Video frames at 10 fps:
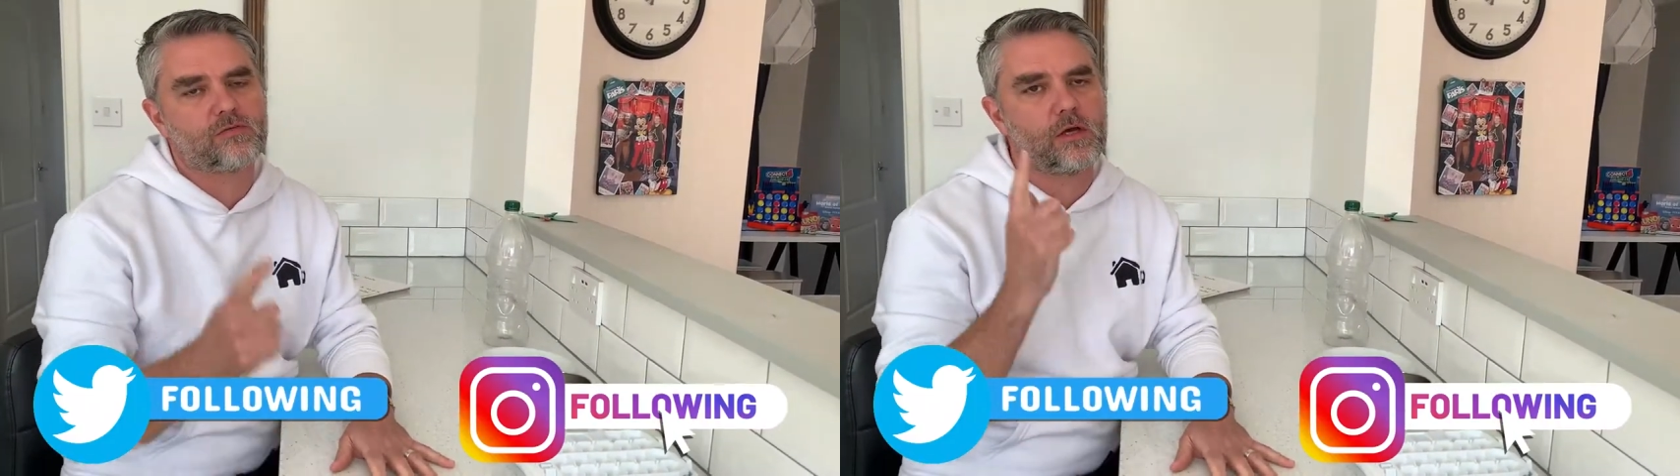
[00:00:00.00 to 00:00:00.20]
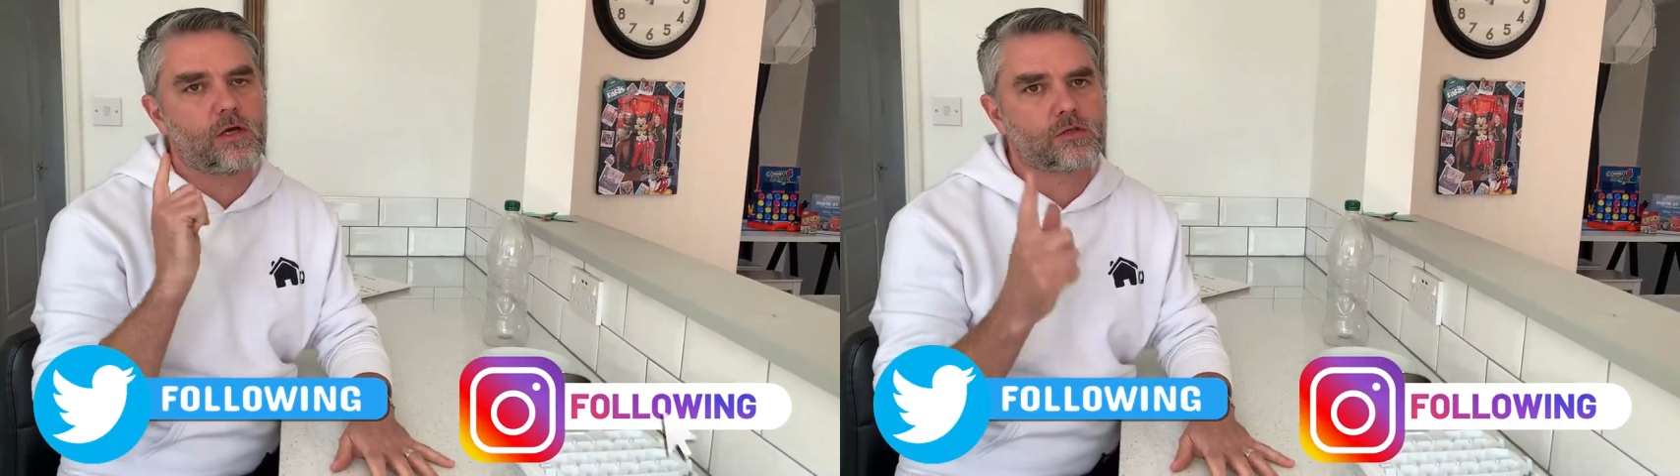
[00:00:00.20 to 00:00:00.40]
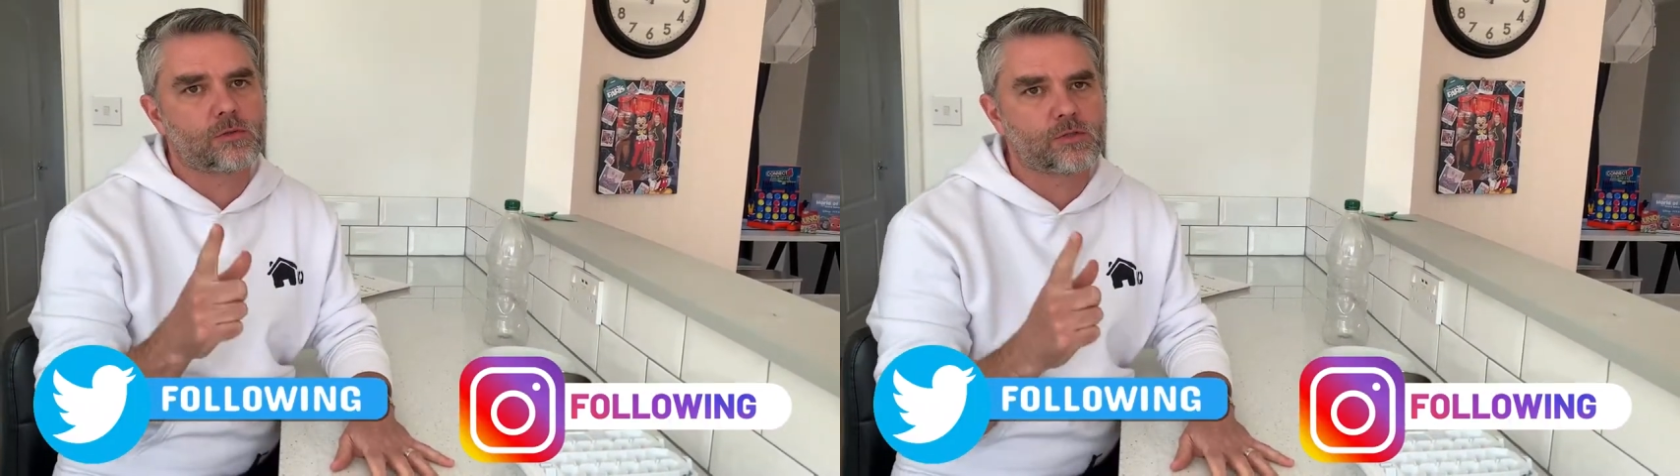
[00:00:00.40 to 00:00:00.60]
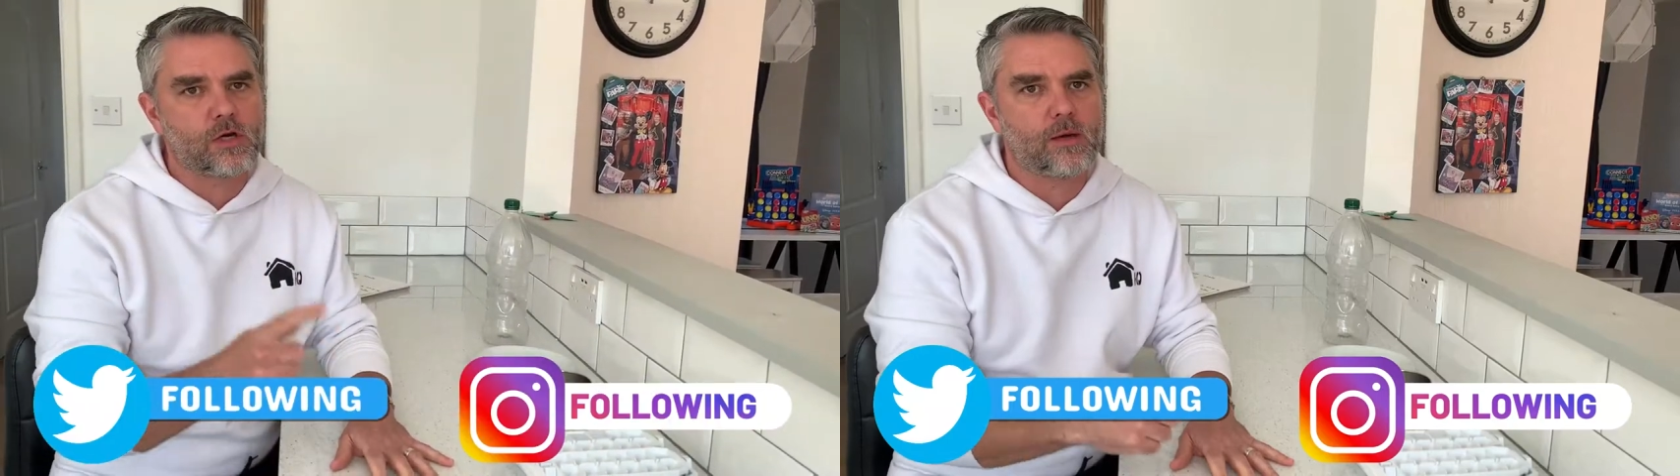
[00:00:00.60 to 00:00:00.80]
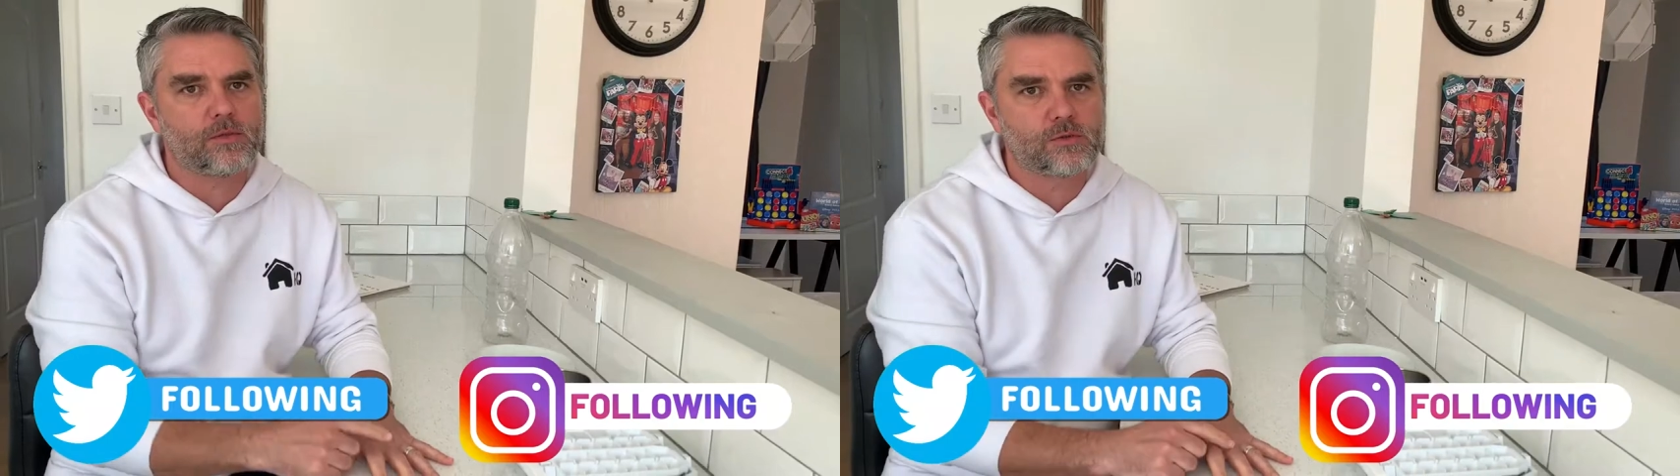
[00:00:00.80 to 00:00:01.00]
for
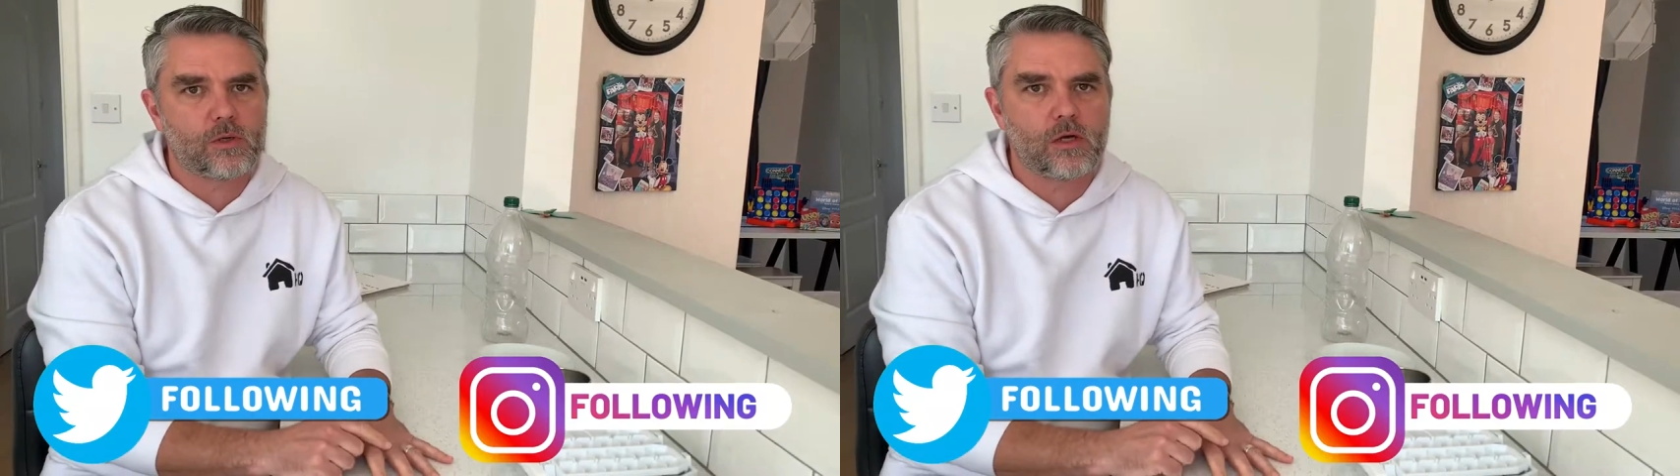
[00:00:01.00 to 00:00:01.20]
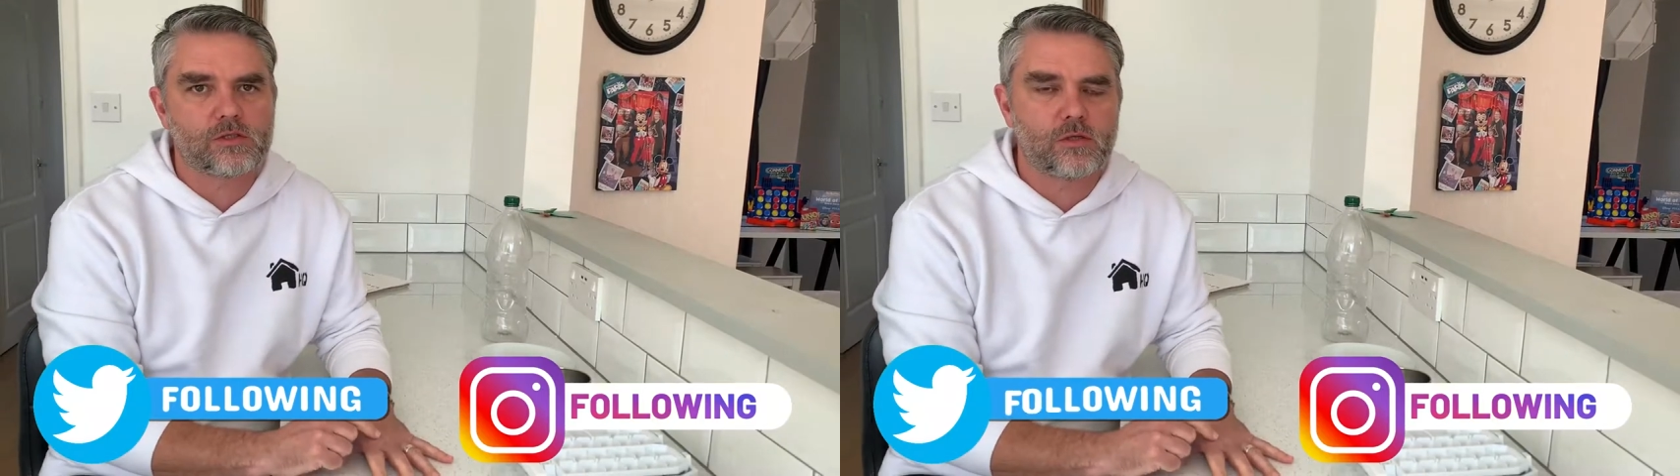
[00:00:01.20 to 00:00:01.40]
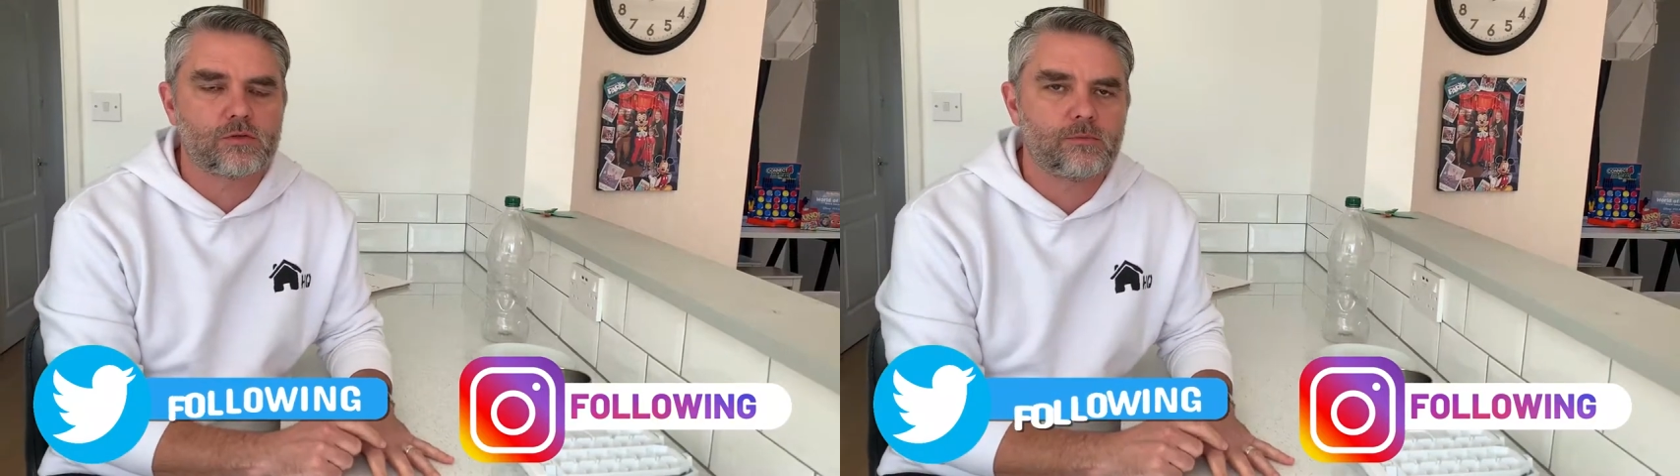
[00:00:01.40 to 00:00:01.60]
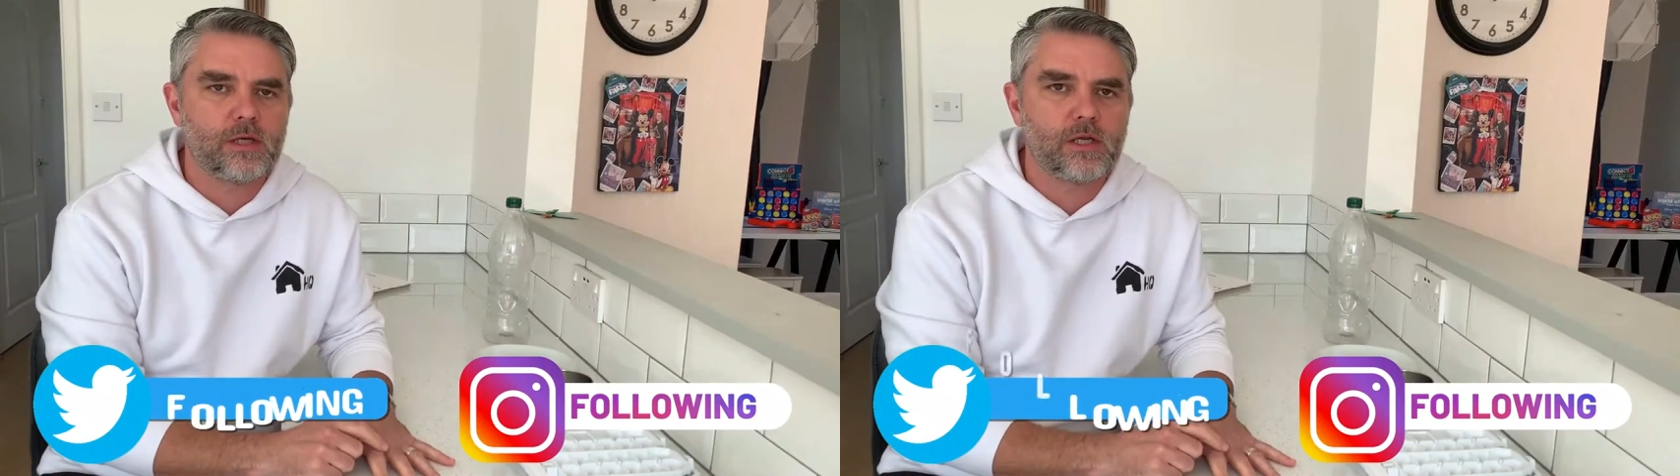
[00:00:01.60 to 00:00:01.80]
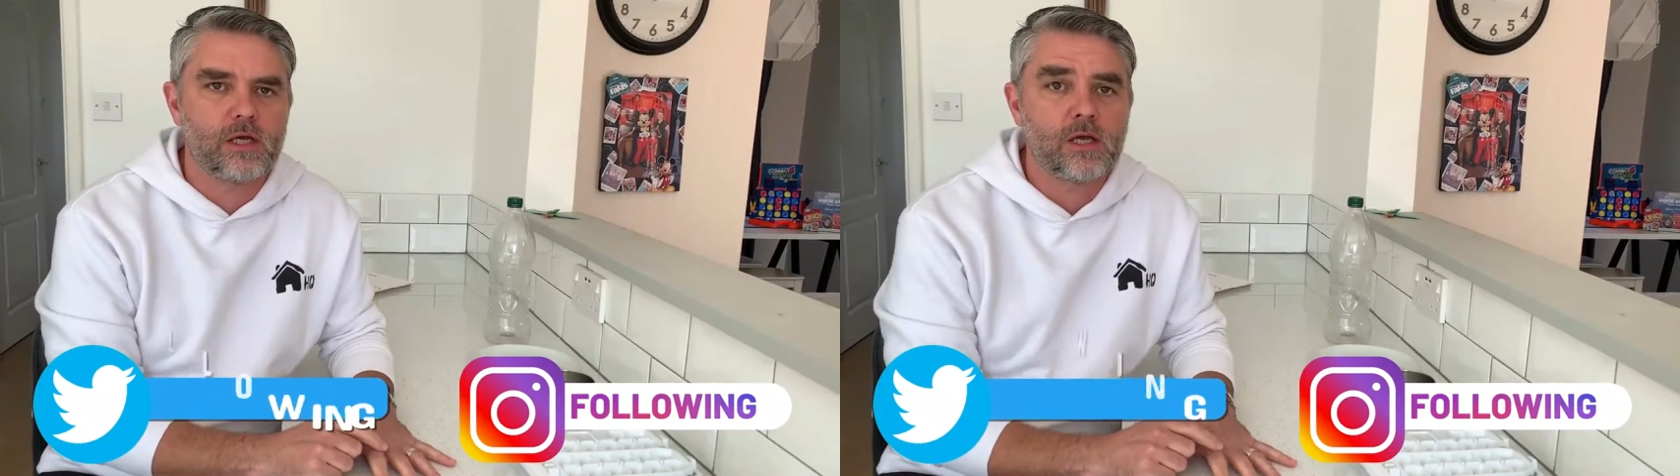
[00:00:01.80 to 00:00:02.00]
subscribing to all our social
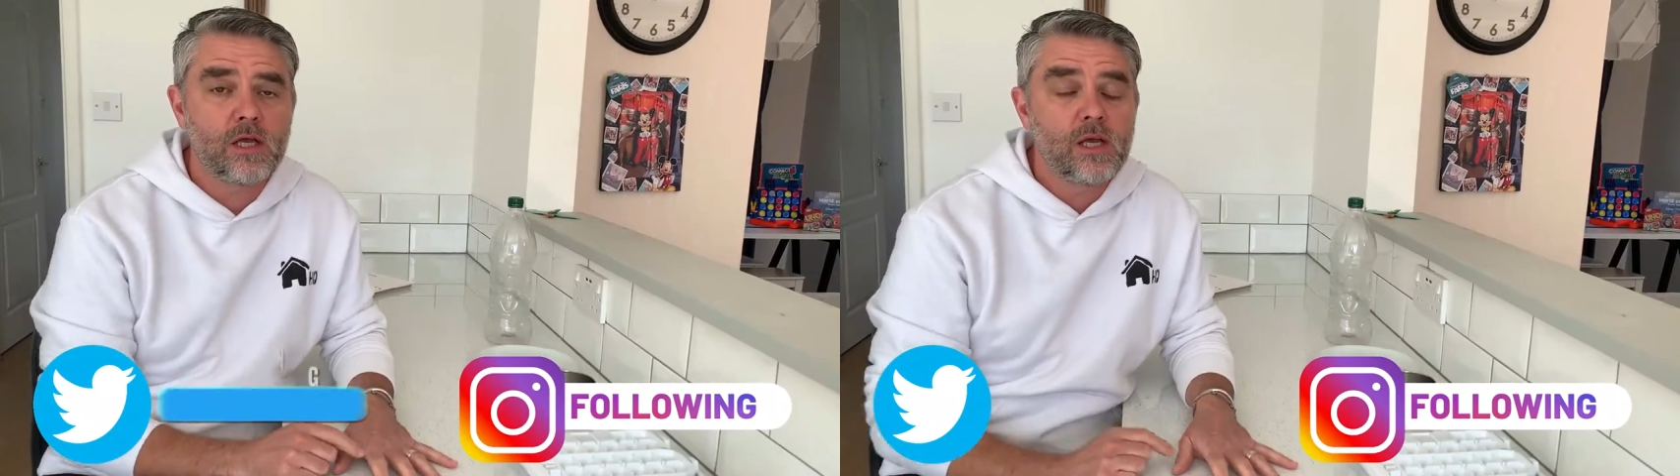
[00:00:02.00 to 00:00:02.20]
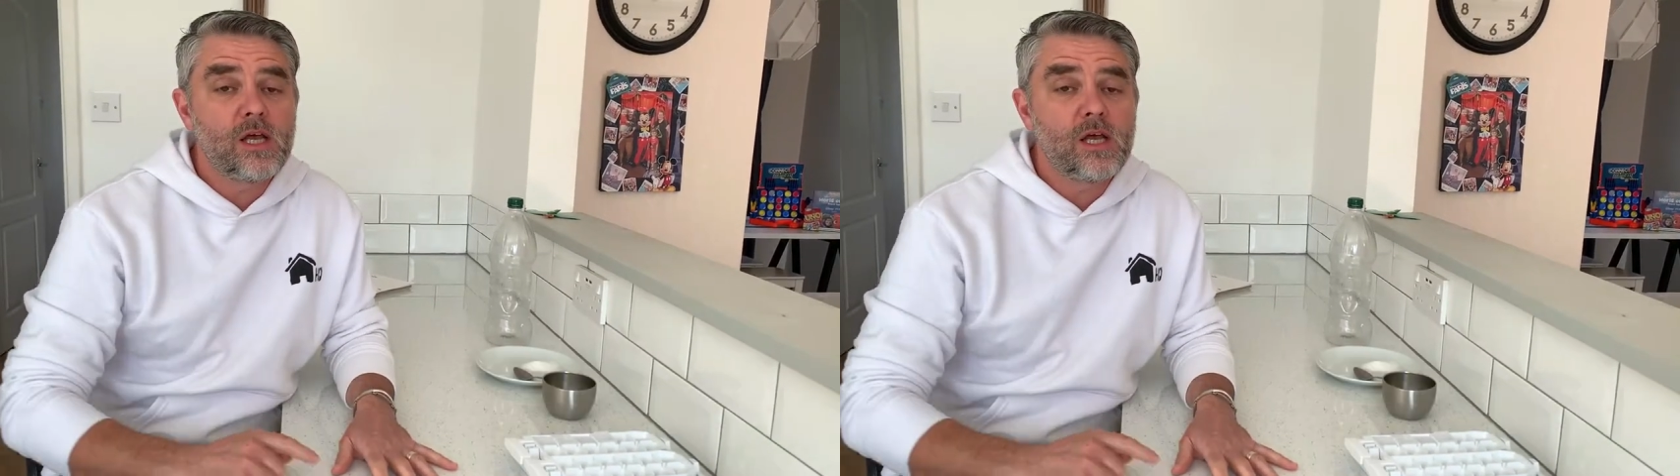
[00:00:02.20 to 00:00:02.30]
media.